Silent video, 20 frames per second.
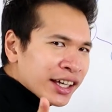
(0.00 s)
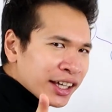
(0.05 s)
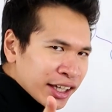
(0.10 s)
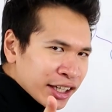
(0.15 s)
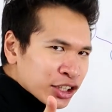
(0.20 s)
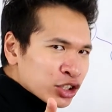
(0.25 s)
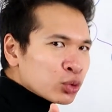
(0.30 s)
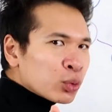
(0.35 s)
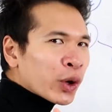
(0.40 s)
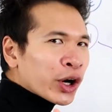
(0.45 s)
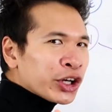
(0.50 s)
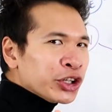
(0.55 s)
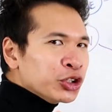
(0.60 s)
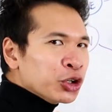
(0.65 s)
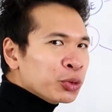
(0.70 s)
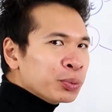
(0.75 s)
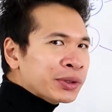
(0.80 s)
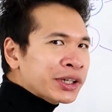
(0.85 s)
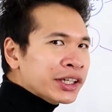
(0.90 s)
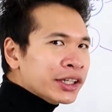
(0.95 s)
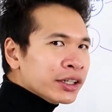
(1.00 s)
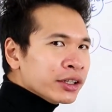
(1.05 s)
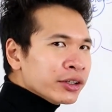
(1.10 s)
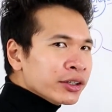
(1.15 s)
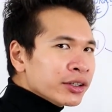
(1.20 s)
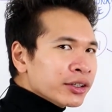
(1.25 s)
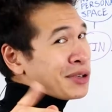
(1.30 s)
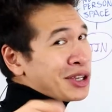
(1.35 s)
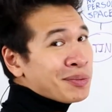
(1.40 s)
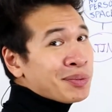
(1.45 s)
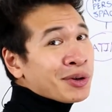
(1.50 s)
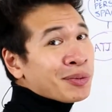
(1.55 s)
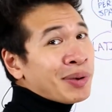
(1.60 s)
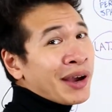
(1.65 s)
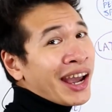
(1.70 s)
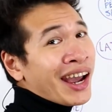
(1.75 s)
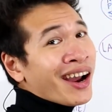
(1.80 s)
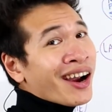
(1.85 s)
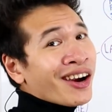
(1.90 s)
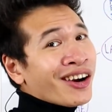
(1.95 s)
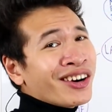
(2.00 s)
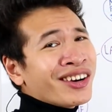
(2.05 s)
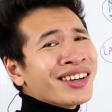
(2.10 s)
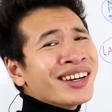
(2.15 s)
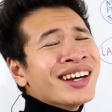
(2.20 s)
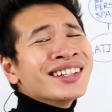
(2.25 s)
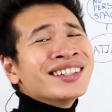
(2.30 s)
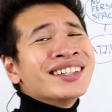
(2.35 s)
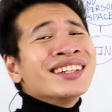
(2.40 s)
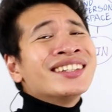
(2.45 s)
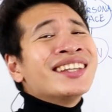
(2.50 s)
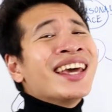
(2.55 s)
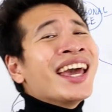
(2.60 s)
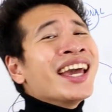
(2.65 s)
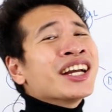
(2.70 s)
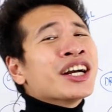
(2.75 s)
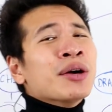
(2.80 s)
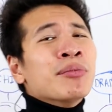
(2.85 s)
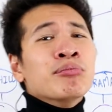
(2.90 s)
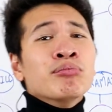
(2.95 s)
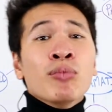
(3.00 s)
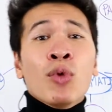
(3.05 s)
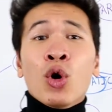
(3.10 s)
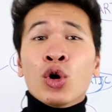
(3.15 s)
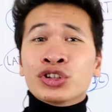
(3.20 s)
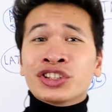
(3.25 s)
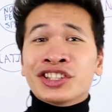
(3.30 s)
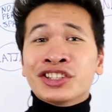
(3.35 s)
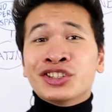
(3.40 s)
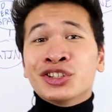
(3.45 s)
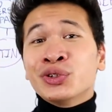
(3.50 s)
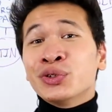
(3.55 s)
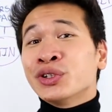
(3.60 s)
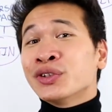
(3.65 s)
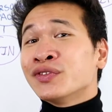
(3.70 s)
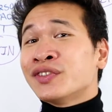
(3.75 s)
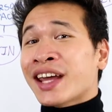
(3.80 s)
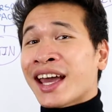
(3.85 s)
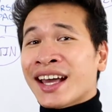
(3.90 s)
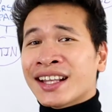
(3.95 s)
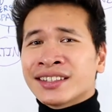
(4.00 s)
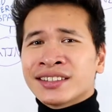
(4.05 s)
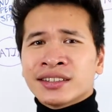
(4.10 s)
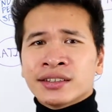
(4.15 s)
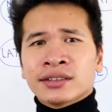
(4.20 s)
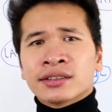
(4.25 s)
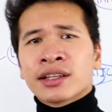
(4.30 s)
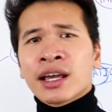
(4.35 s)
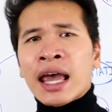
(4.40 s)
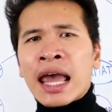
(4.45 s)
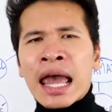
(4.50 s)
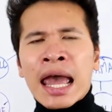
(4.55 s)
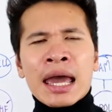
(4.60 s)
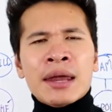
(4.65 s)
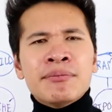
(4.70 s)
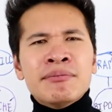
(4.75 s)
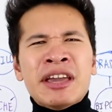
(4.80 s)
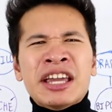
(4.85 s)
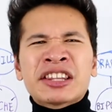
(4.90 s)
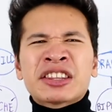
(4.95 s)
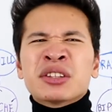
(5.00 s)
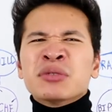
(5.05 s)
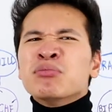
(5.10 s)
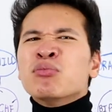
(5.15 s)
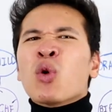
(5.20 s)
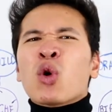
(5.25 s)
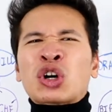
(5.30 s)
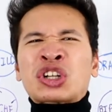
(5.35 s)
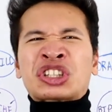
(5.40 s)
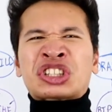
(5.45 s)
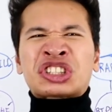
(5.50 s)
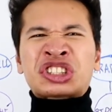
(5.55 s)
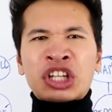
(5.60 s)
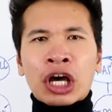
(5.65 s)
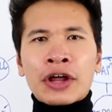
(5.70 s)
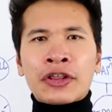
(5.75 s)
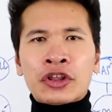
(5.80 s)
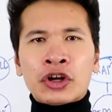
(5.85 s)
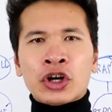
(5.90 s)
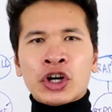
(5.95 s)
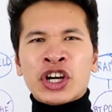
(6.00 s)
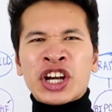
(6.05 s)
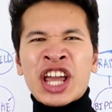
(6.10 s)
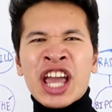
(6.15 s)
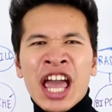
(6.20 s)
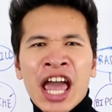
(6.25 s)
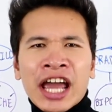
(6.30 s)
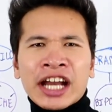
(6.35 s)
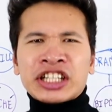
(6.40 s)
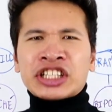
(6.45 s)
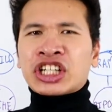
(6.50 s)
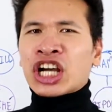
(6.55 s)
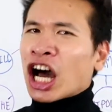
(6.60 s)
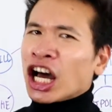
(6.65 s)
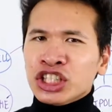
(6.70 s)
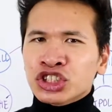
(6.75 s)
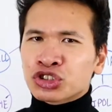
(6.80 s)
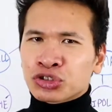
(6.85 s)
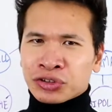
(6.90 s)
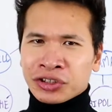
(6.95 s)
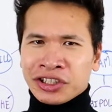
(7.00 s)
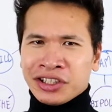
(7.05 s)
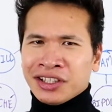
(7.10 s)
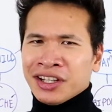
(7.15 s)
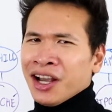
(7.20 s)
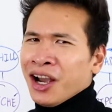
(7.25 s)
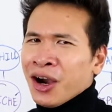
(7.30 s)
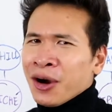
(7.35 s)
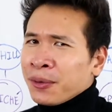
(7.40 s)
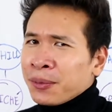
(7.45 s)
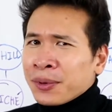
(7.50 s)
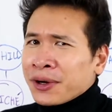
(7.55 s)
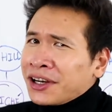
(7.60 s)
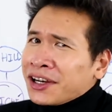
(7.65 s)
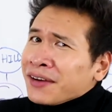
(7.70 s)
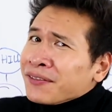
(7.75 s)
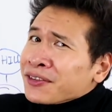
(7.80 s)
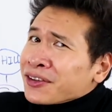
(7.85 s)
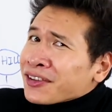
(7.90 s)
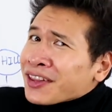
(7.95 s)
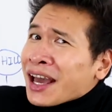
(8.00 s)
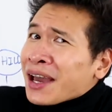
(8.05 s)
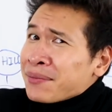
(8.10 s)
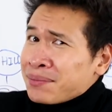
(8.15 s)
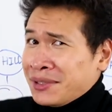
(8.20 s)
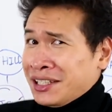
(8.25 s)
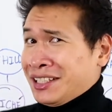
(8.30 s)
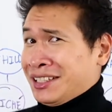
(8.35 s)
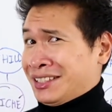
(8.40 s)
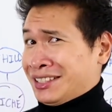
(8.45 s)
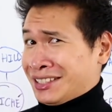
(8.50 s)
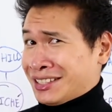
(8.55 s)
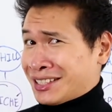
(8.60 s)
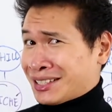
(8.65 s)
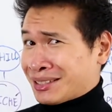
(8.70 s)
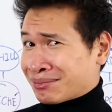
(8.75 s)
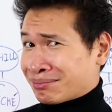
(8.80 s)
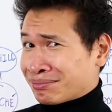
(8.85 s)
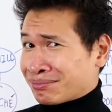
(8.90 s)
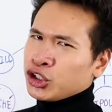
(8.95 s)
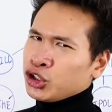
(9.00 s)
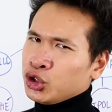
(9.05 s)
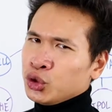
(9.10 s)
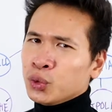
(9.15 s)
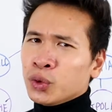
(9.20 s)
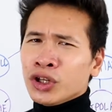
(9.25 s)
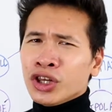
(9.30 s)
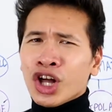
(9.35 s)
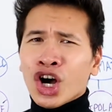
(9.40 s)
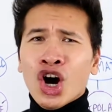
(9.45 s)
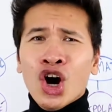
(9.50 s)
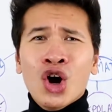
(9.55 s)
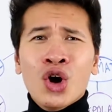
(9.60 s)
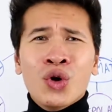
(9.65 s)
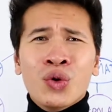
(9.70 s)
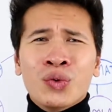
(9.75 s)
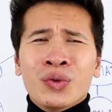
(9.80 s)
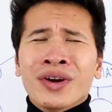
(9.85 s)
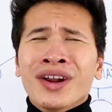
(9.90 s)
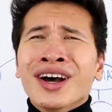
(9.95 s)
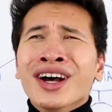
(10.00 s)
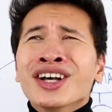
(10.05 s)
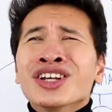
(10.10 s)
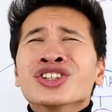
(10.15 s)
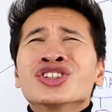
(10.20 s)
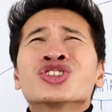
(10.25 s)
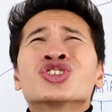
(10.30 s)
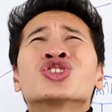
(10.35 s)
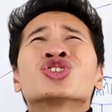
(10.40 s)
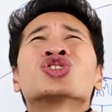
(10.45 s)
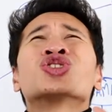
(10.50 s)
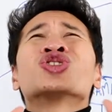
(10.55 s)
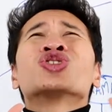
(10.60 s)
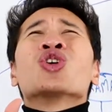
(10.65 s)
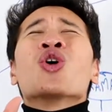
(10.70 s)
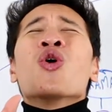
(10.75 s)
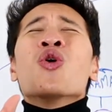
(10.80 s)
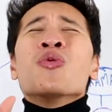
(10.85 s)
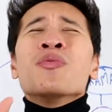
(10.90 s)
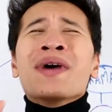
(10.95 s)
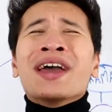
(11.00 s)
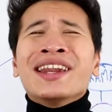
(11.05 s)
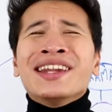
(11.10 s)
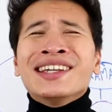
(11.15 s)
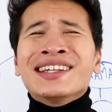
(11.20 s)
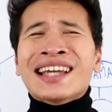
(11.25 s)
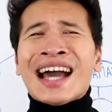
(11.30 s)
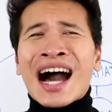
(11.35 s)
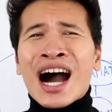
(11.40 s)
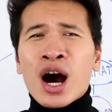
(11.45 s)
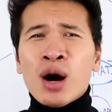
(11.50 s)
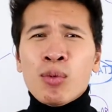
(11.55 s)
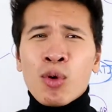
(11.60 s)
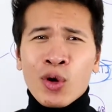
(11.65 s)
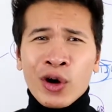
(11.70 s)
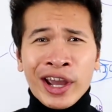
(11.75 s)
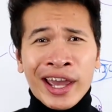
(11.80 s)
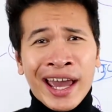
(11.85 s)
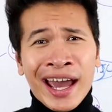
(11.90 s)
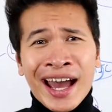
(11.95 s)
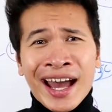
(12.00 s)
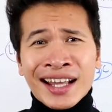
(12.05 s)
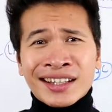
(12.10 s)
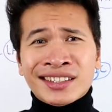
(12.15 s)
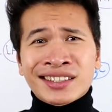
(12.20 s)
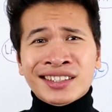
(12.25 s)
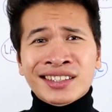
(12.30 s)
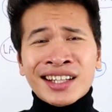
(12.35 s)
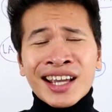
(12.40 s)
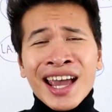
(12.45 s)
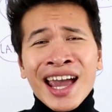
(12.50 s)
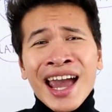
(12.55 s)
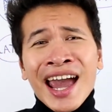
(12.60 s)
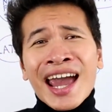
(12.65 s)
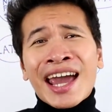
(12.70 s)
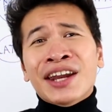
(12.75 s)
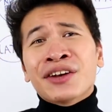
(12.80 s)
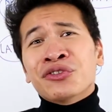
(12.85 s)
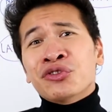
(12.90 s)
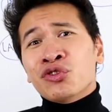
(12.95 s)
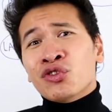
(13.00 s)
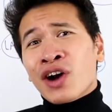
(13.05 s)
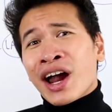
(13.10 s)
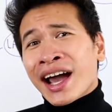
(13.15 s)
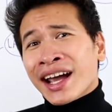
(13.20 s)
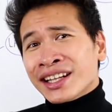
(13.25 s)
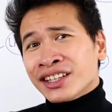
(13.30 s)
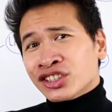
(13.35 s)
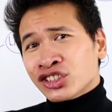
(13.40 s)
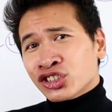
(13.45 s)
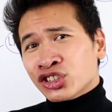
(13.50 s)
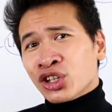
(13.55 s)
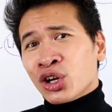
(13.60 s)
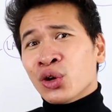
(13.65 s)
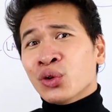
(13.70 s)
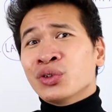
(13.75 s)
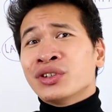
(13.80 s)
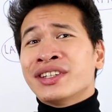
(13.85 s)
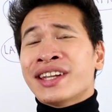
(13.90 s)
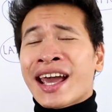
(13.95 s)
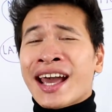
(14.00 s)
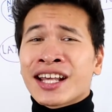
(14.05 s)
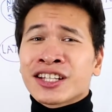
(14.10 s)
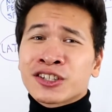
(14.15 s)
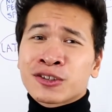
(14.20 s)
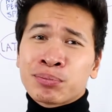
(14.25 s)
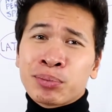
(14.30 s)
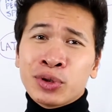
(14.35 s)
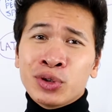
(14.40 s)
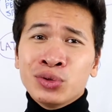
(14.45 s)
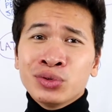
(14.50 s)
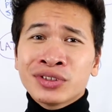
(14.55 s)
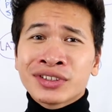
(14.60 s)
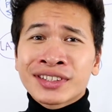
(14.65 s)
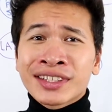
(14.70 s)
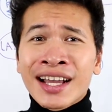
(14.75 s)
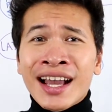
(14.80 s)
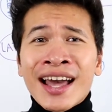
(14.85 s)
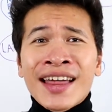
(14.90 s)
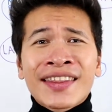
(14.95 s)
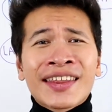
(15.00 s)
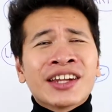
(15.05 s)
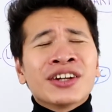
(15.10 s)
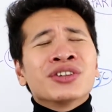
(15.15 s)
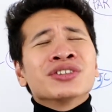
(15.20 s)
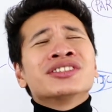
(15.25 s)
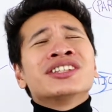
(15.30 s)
is where you'll be. Be prepared to take a multitude of dances and make them more southern and country, whatever that means. You will own so many cowboy hats and rhinestone dance boots that'll